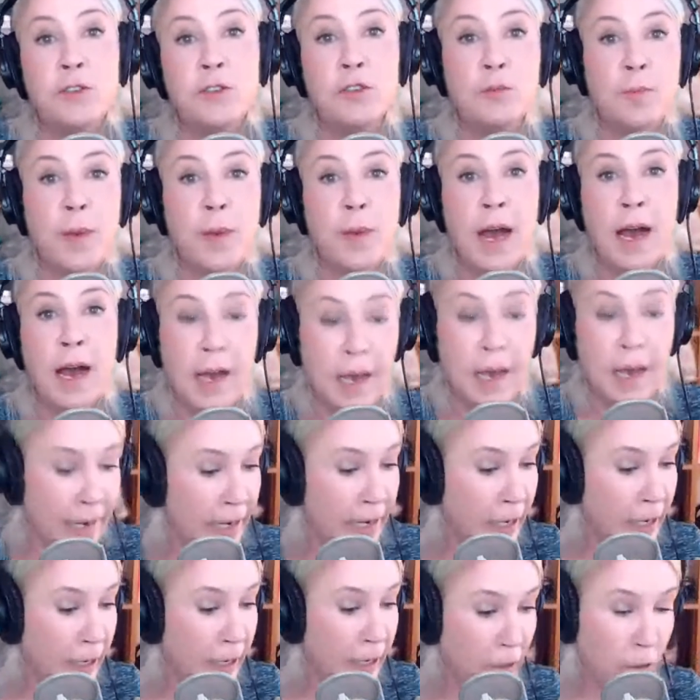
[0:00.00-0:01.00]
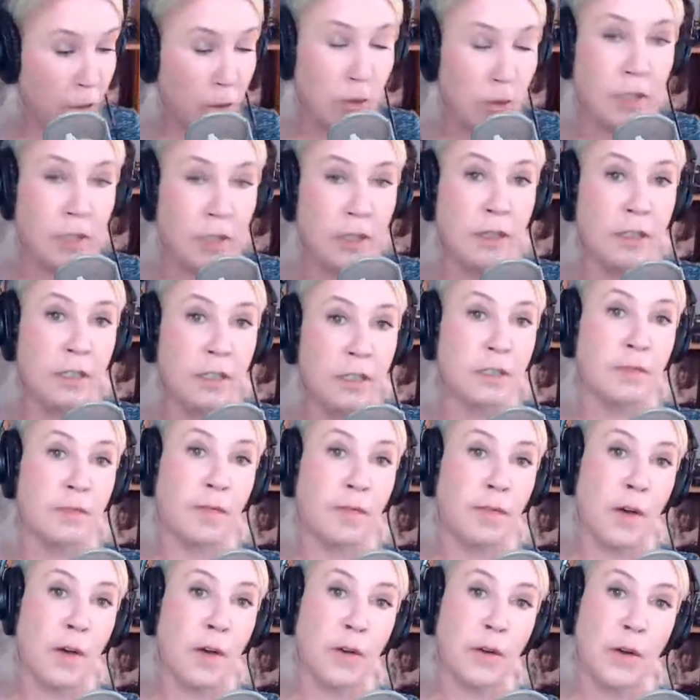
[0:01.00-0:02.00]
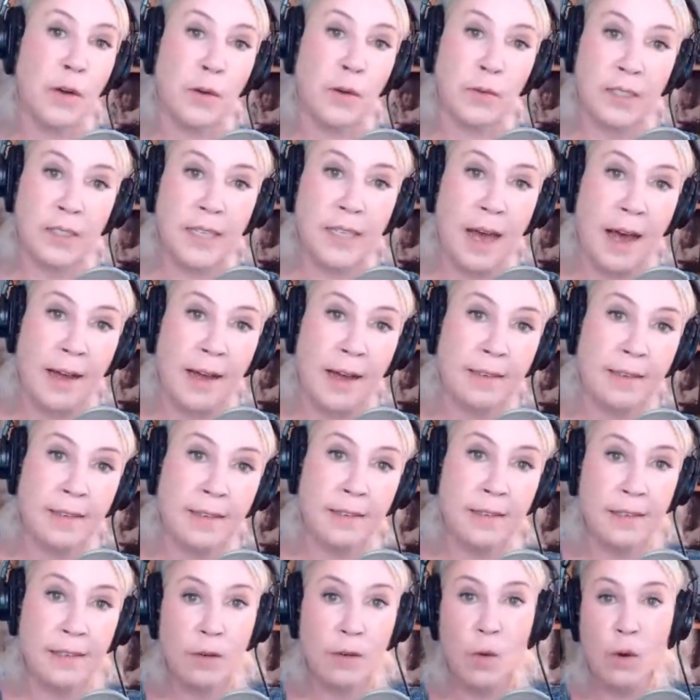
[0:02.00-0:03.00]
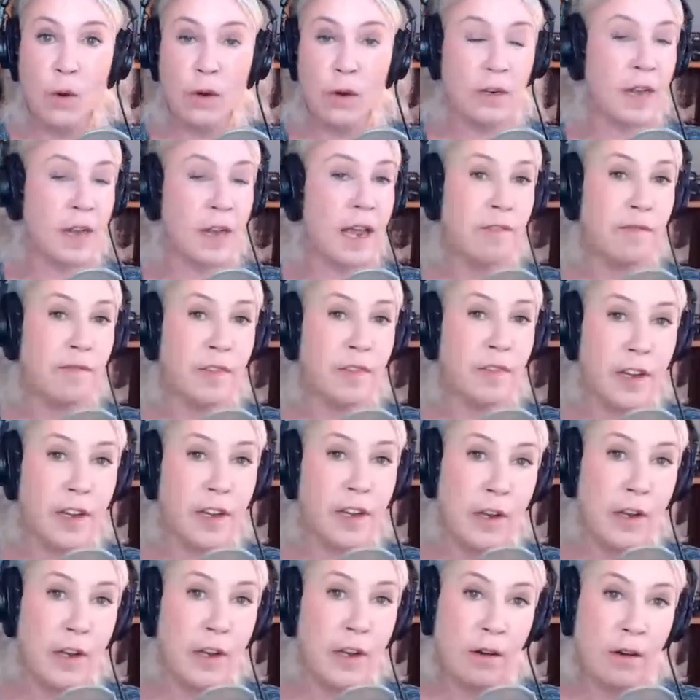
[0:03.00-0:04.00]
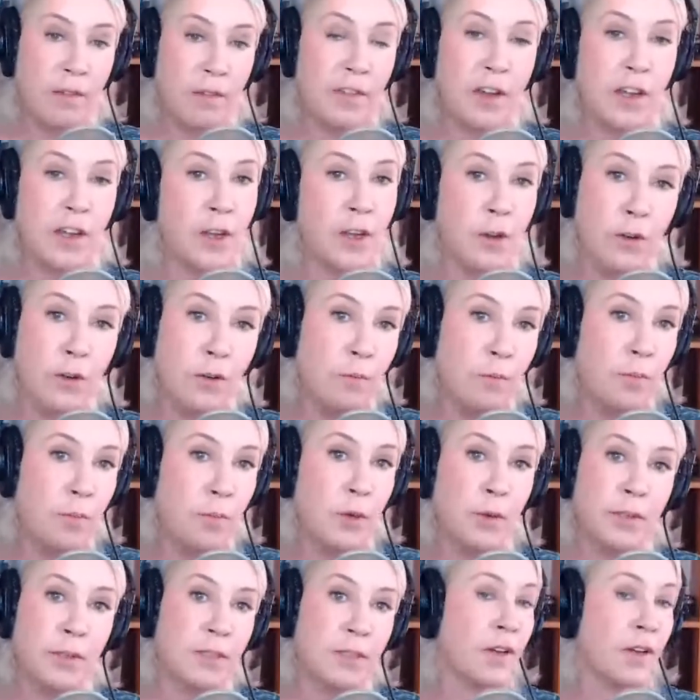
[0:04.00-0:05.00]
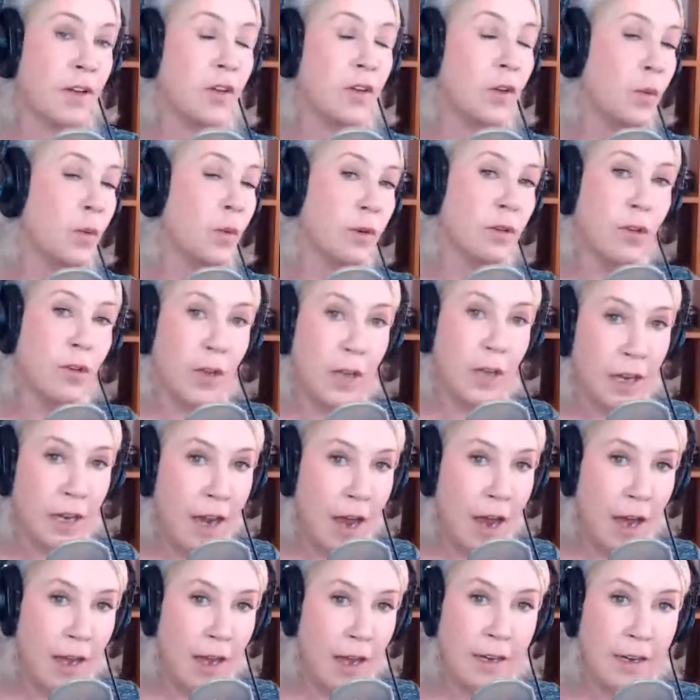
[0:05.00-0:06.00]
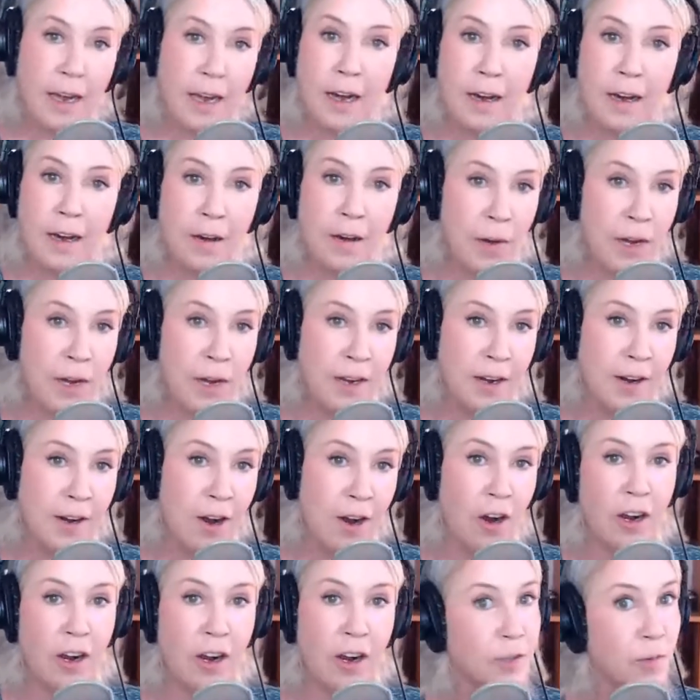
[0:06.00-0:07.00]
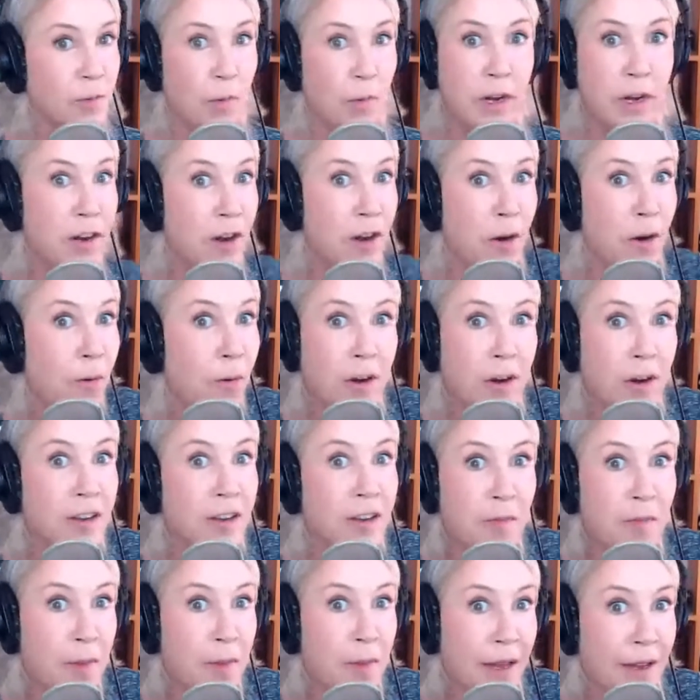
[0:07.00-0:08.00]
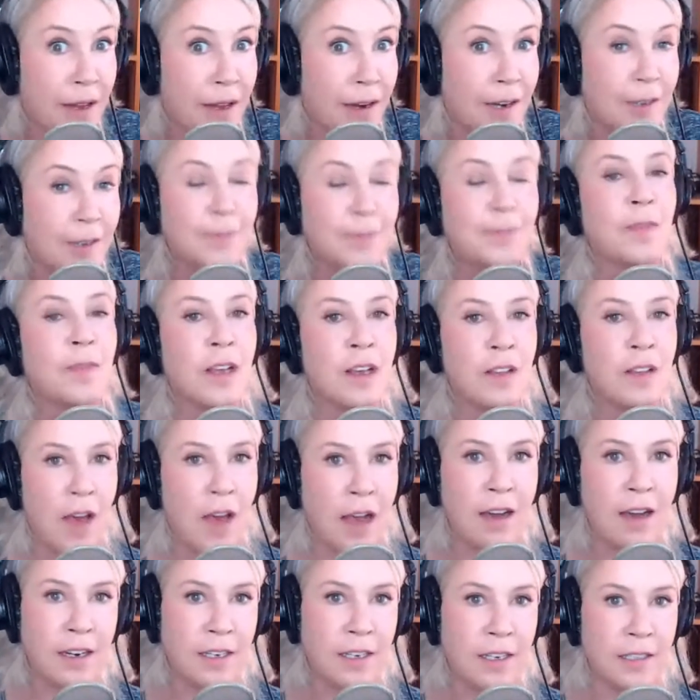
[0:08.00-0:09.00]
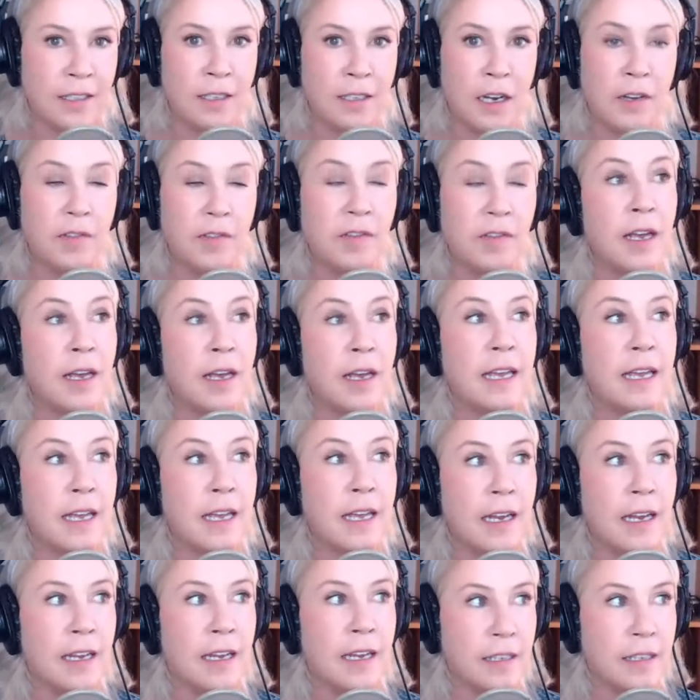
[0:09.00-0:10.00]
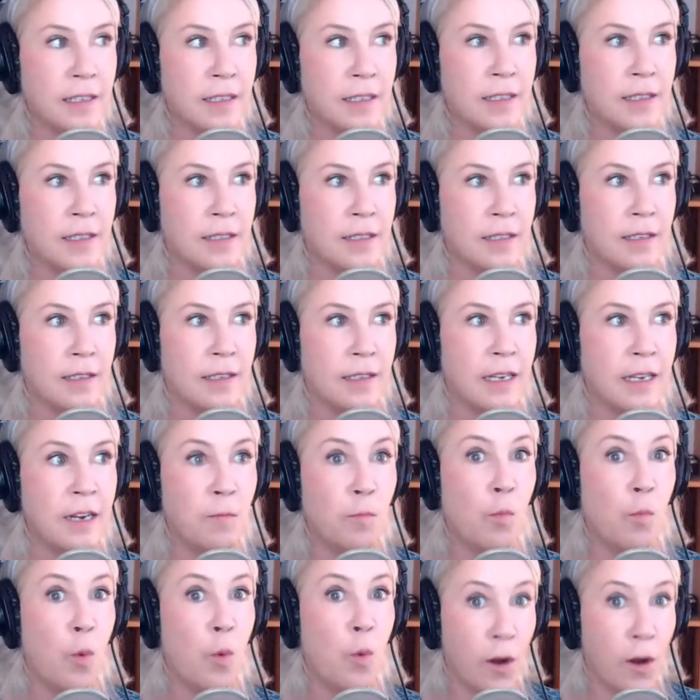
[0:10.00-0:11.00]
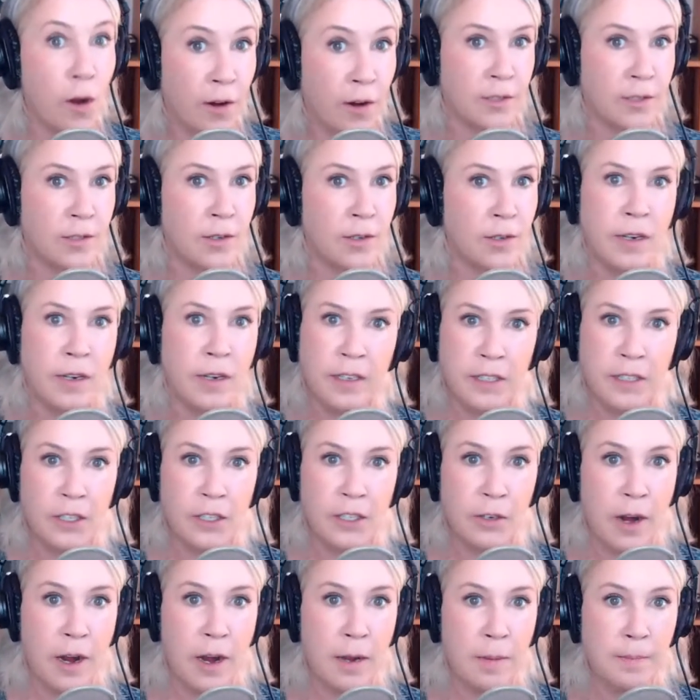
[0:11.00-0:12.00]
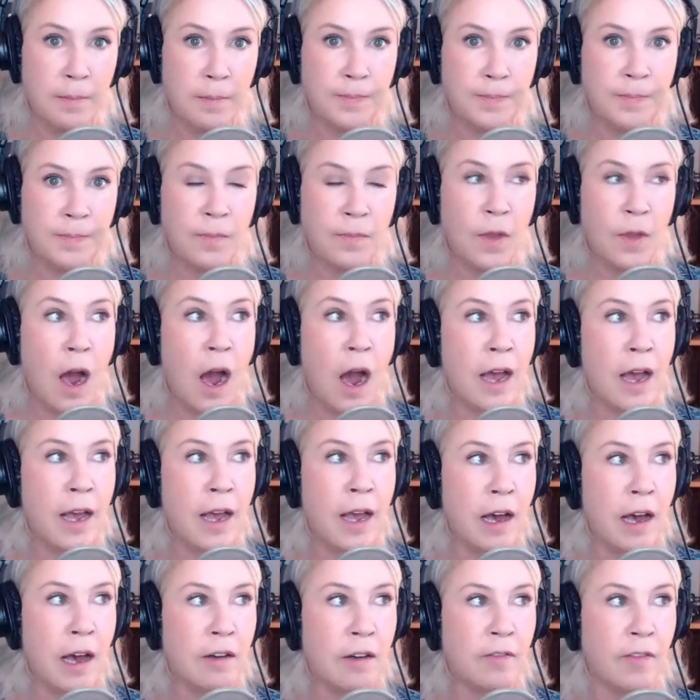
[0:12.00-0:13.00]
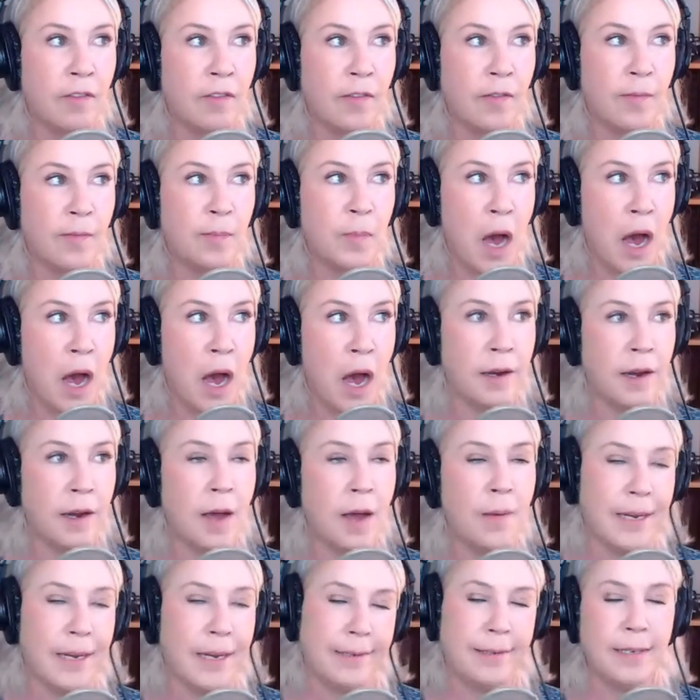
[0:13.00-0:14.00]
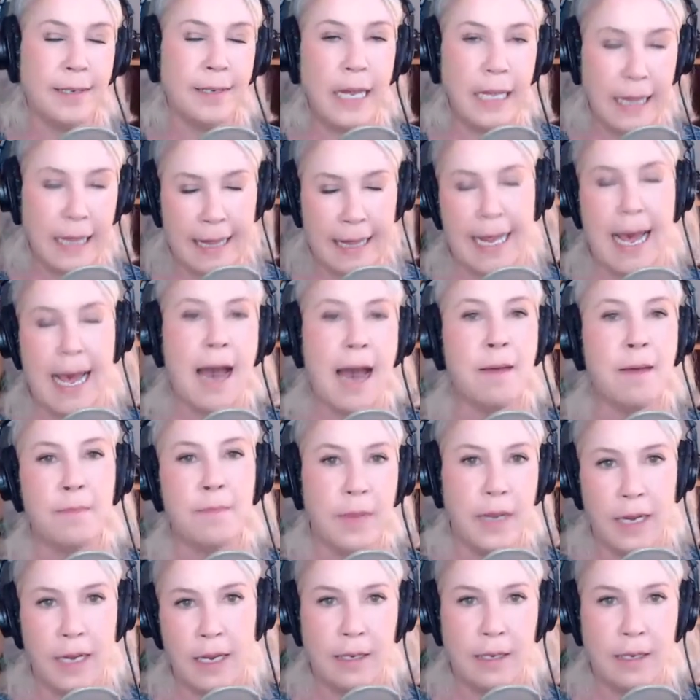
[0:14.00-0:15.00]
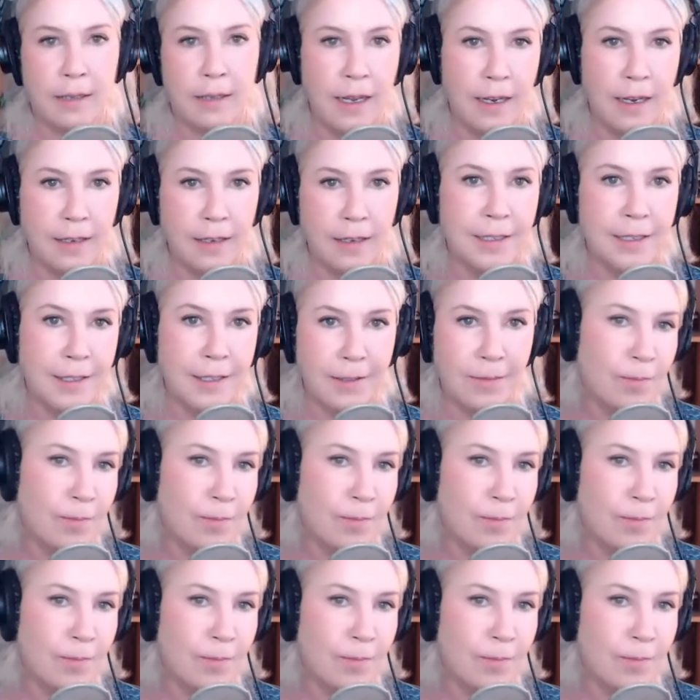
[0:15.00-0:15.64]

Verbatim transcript: buy. Look at this photo set or a video of the cute boots that you were looking at uh, a week ago because we know where you've been, that kind of stuff. It is it works on Instagram. I have bought, I mean, not that many things